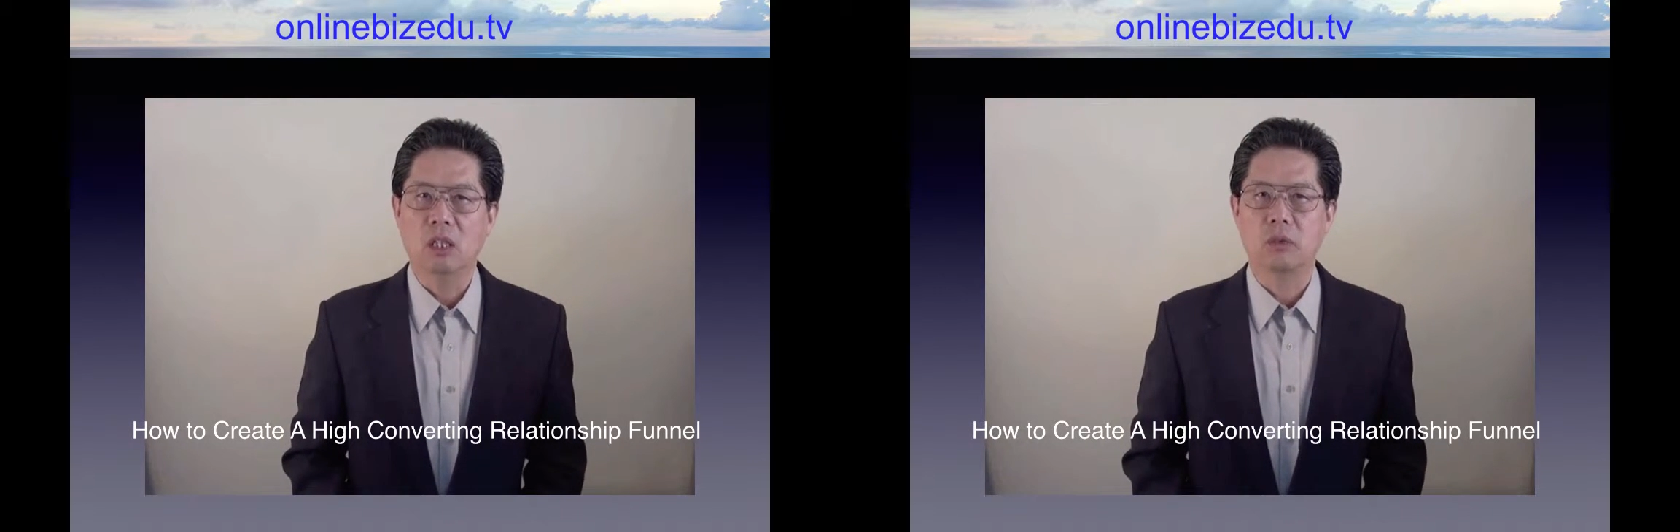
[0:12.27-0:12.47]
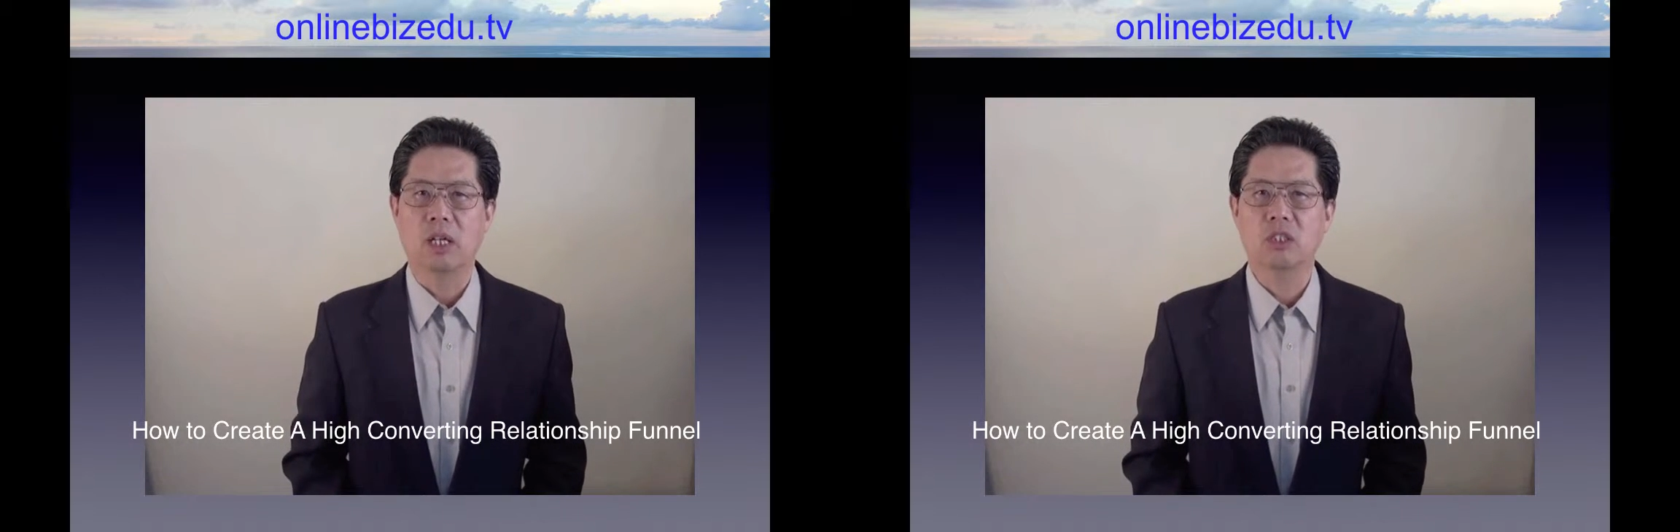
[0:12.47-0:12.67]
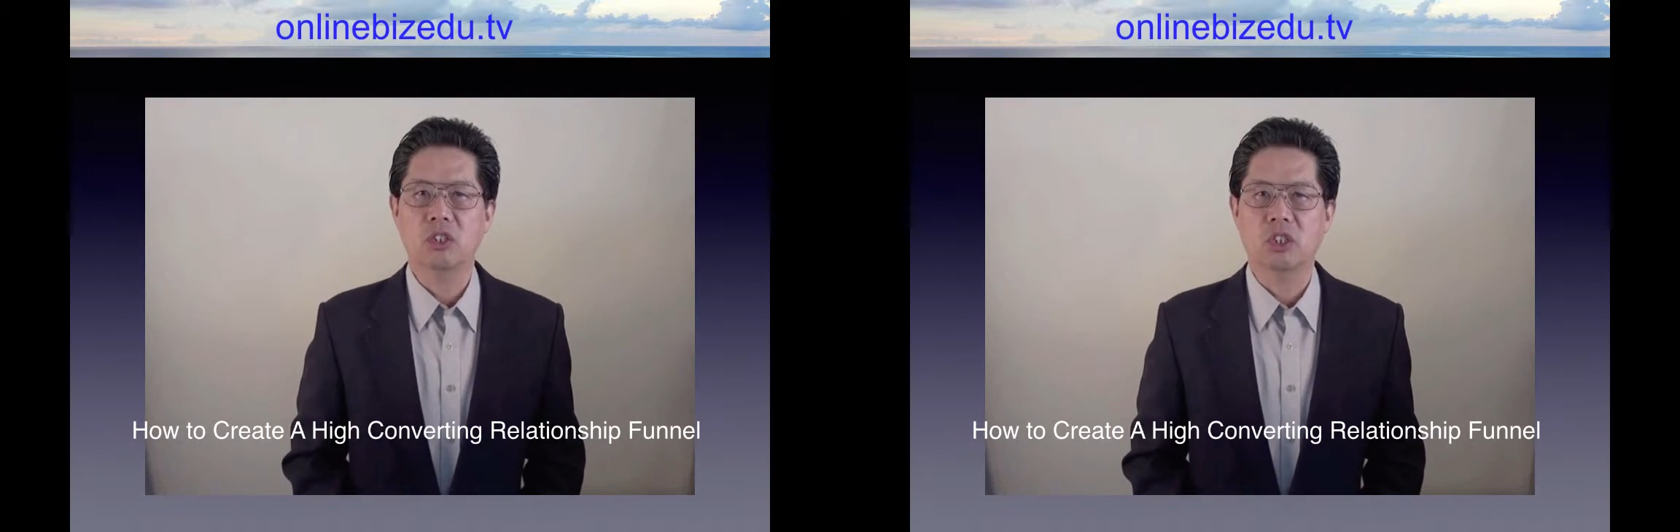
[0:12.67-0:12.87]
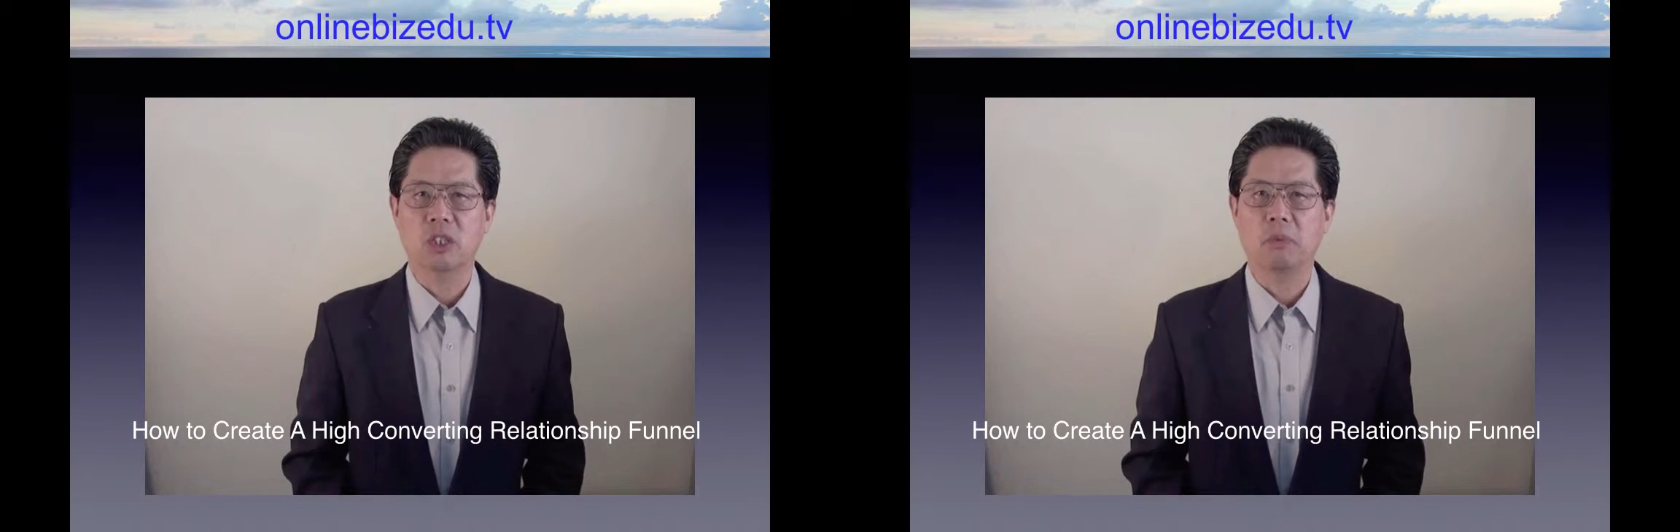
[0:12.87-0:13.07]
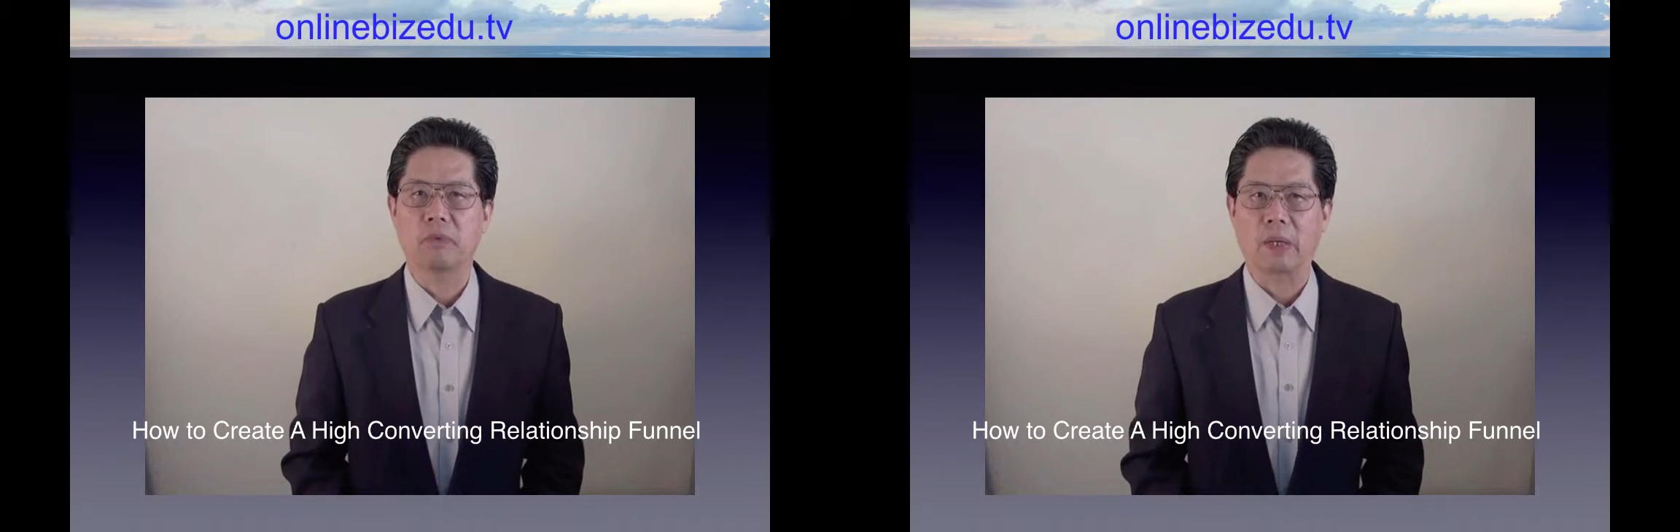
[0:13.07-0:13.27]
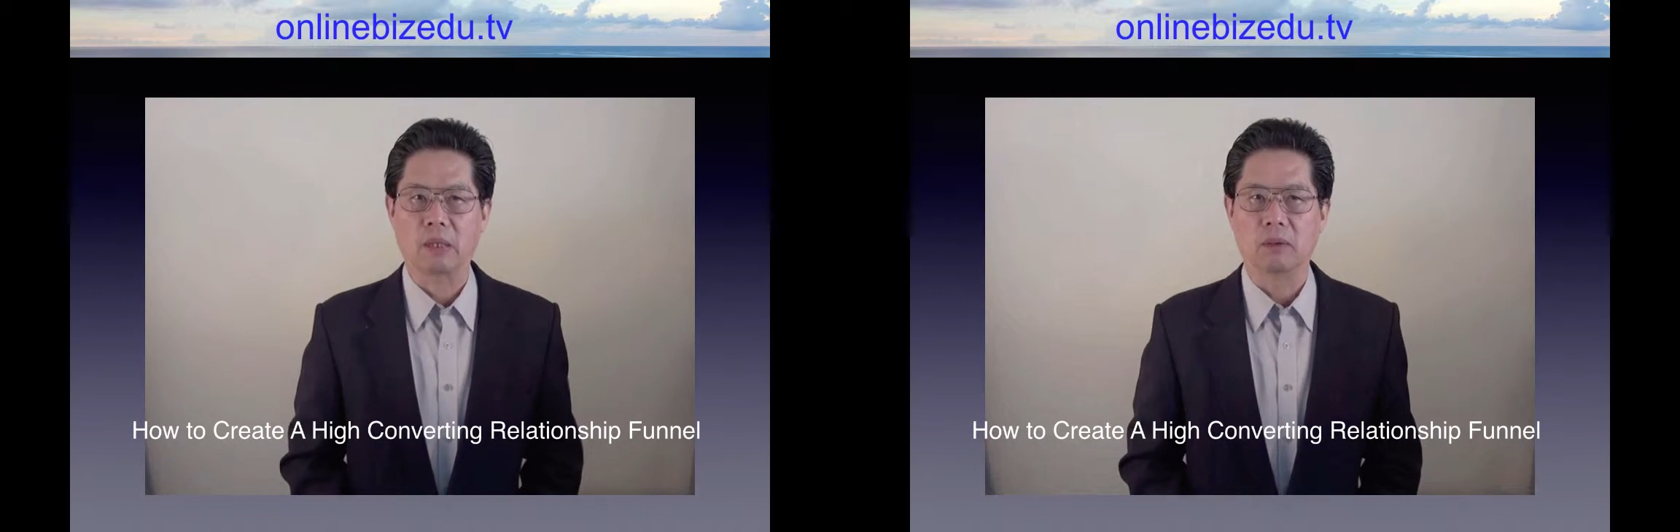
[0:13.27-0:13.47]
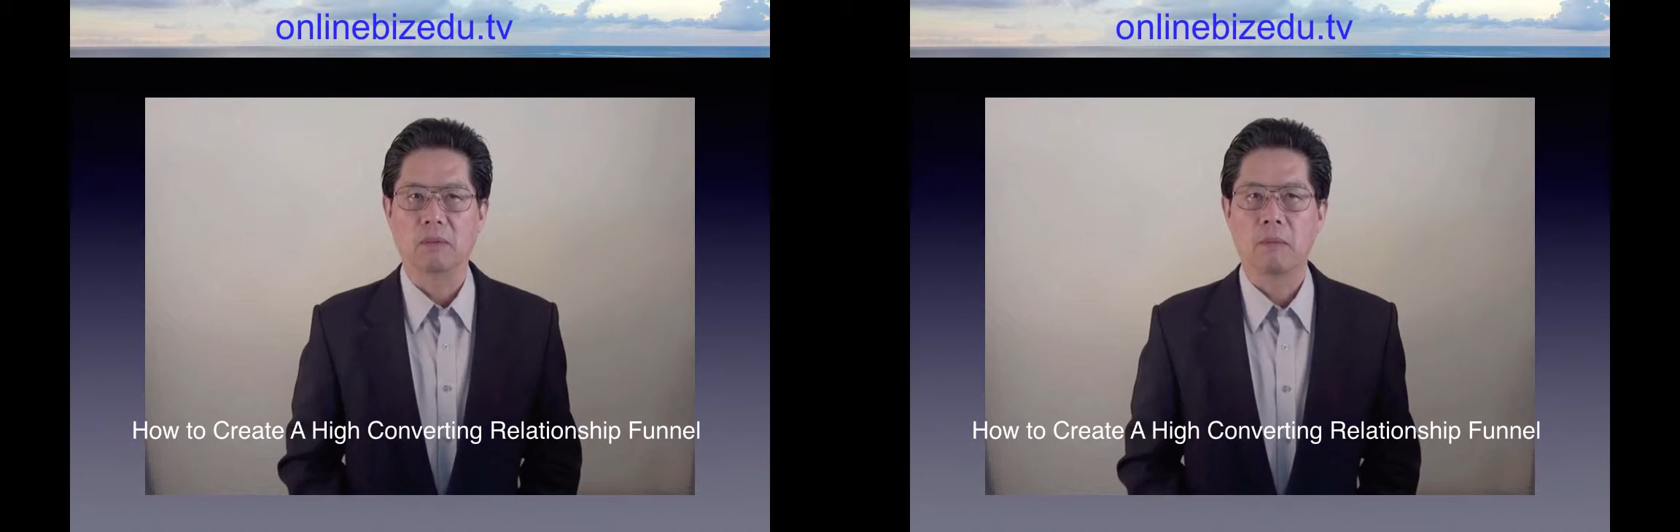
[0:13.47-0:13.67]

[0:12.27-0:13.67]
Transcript: relationship funnel.